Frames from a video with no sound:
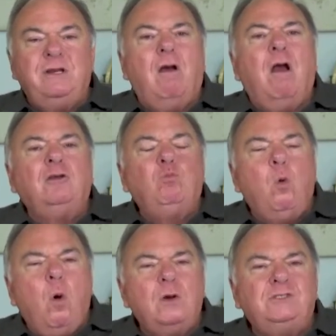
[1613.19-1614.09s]
There are
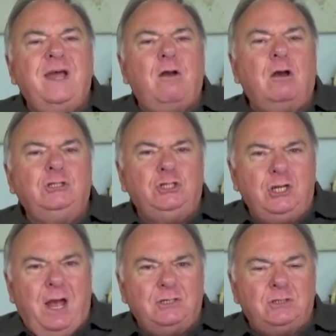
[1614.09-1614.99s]
wars that are
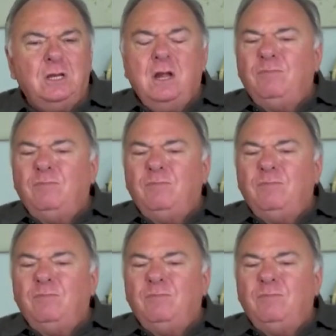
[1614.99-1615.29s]
just.